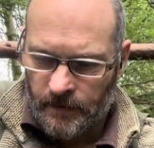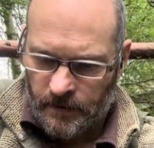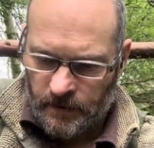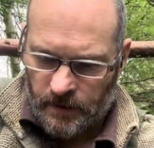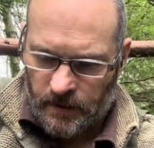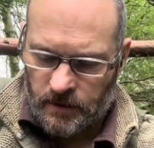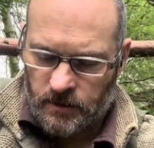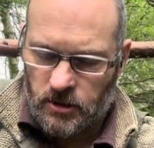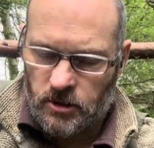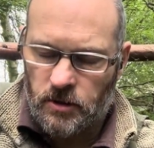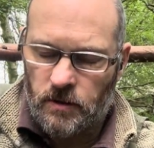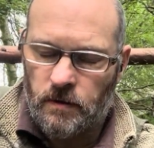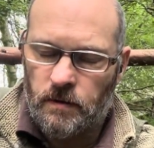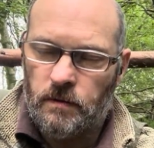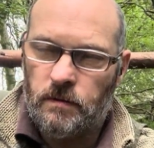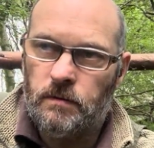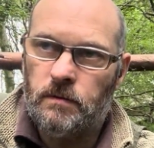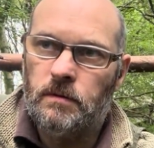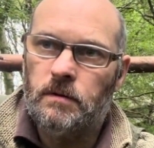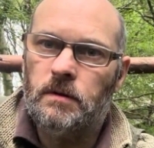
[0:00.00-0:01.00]
And
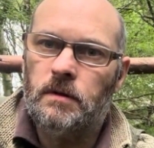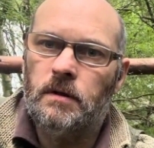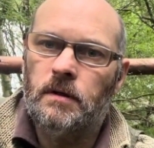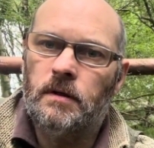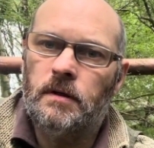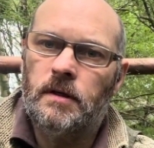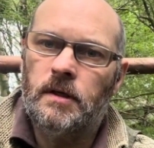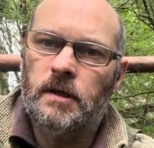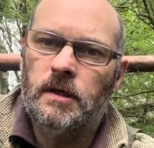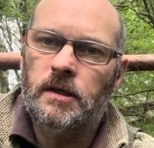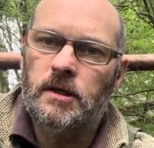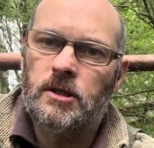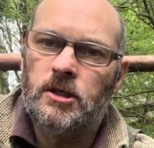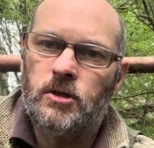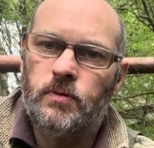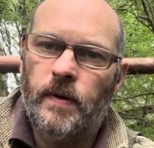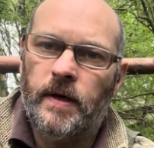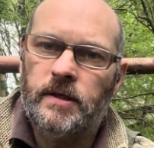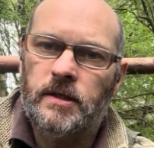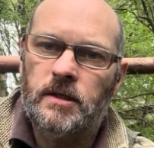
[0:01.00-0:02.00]
so the
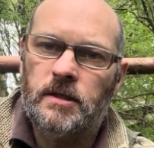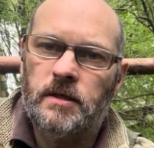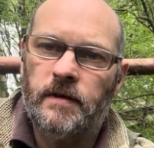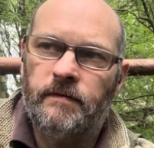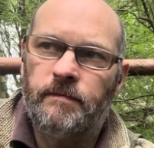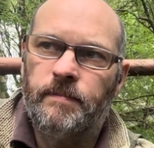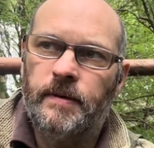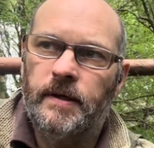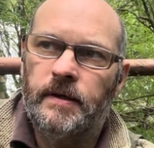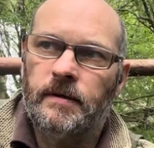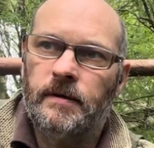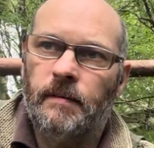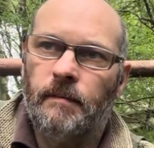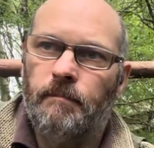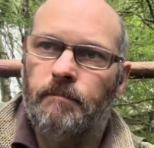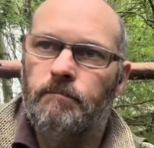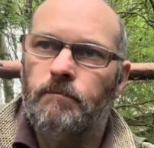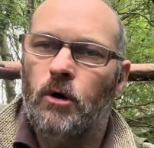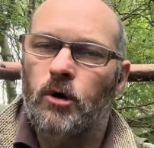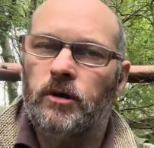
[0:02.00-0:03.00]
swedges have been
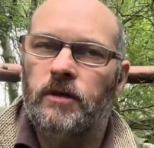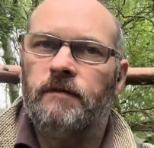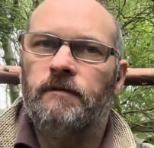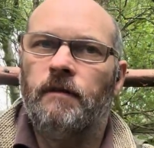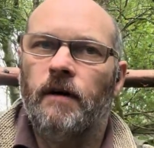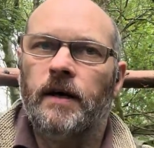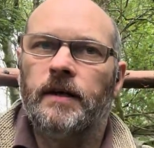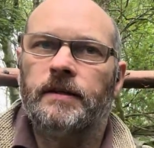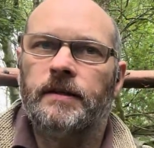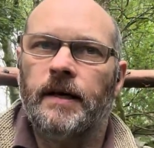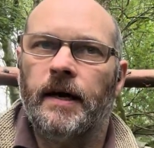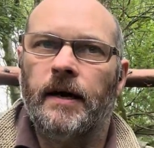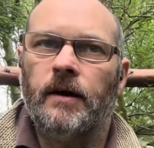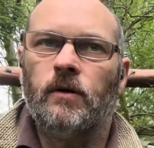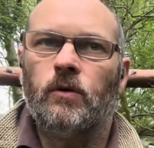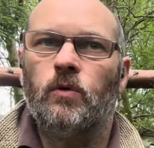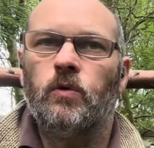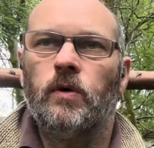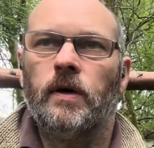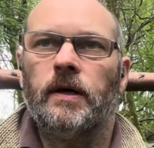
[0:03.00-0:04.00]
modified now
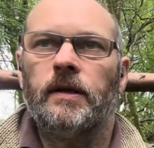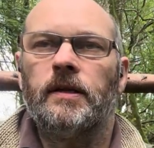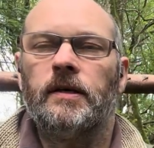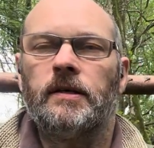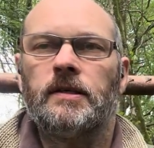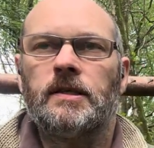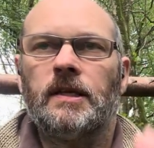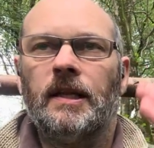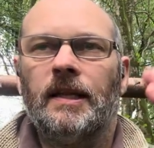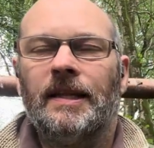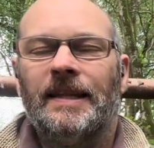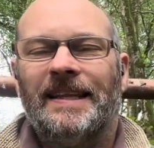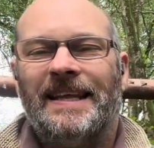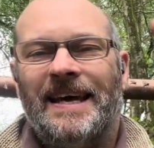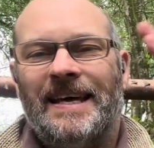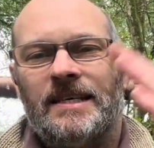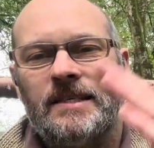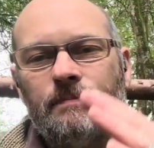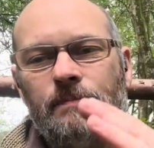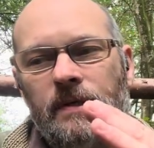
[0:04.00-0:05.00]
where there's
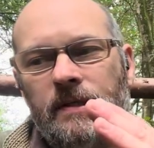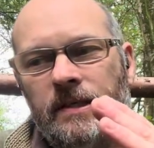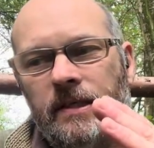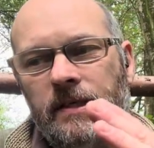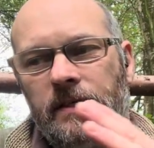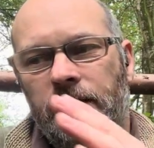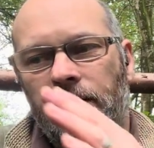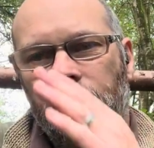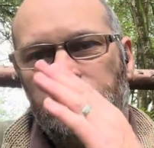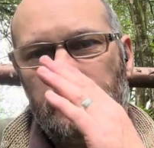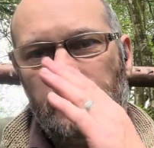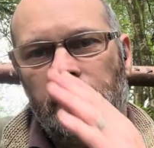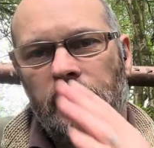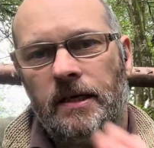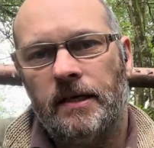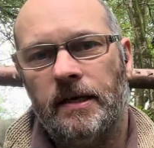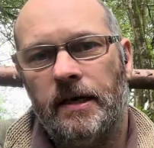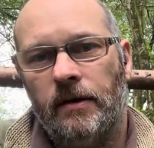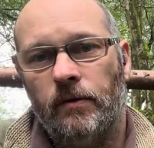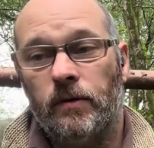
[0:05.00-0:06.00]
less material
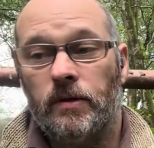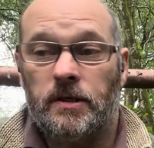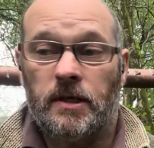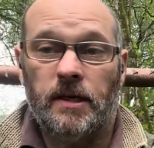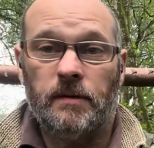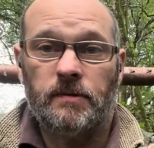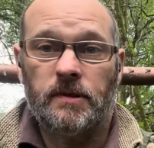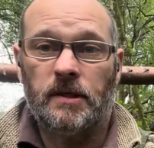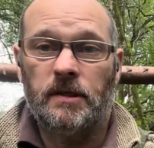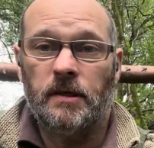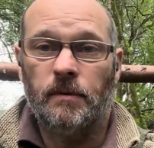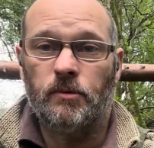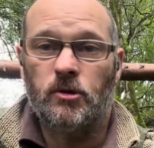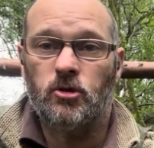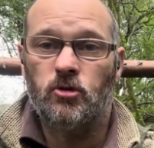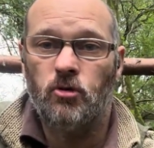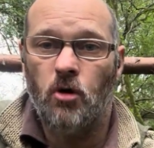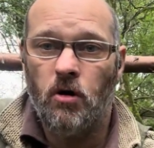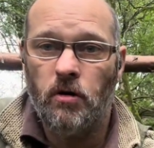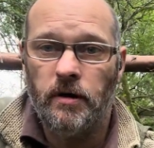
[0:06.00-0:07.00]
taken out, which keeps the tip
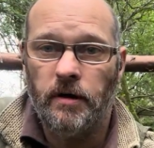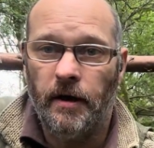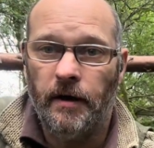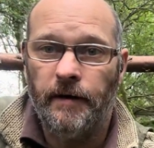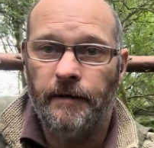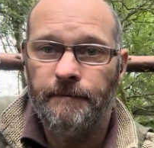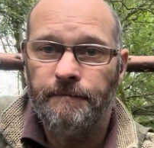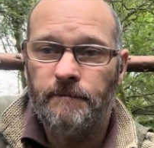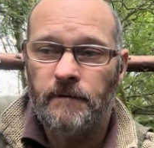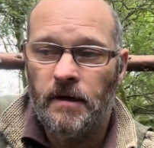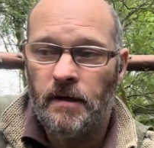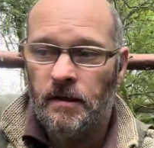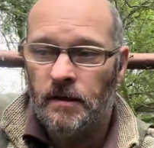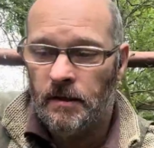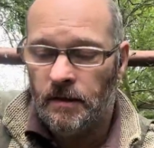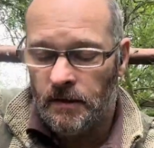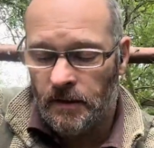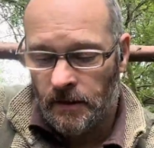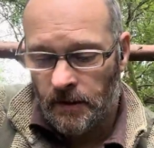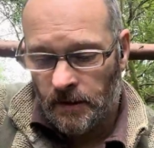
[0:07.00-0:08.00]
stronger.
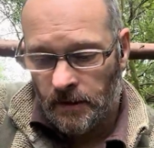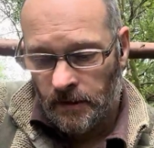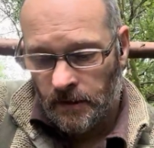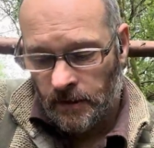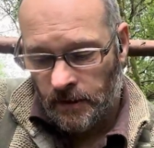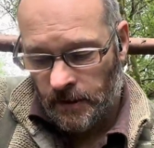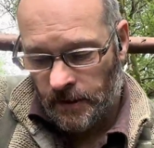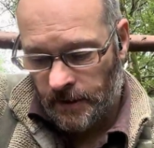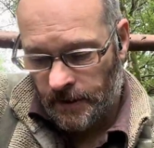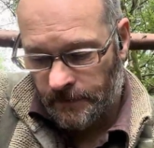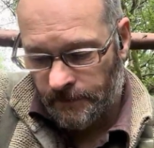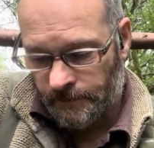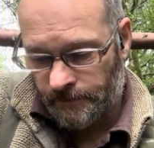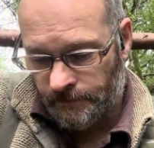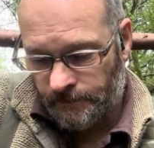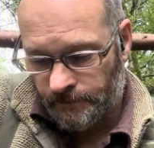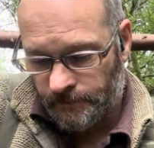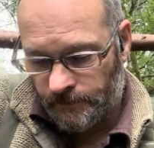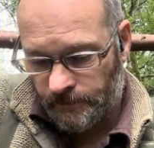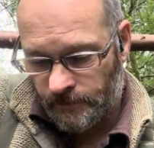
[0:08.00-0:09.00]
And
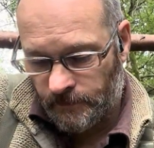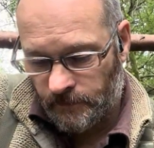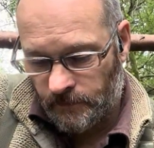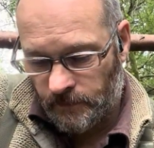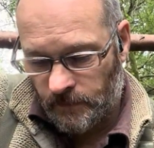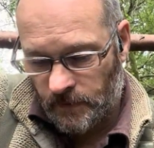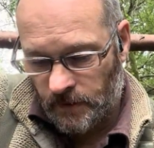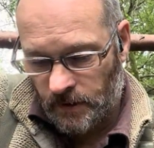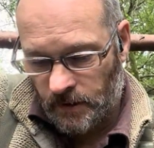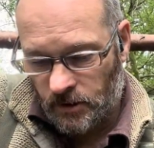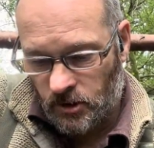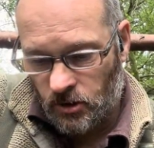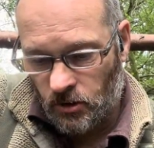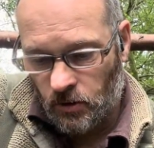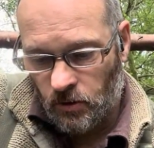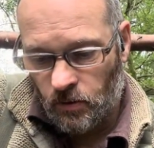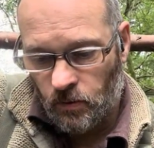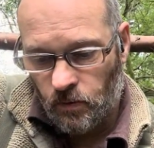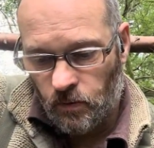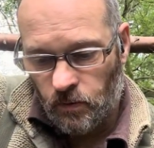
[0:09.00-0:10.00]
so,